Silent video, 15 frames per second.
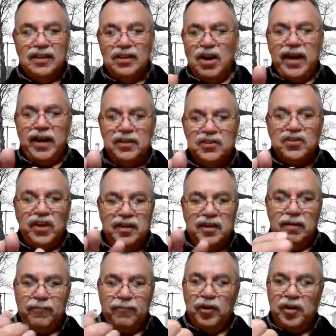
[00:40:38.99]
I had signed
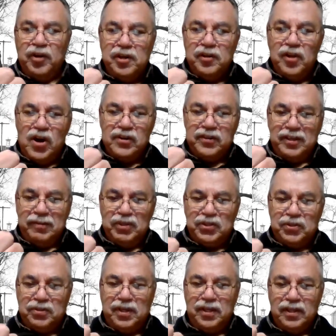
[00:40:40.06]
up for a year-long
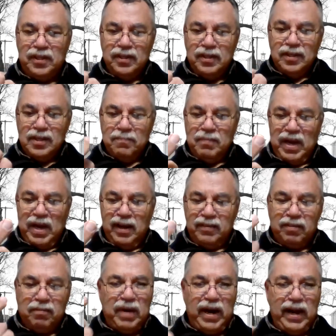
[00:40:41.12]
chemistry,
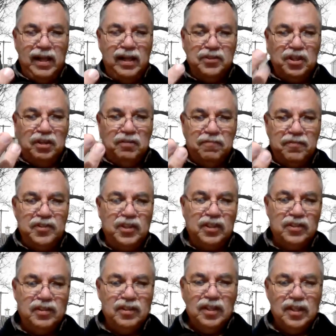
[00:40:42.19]
math, biology, and
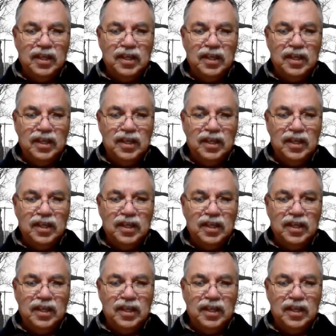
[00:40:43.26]
physics.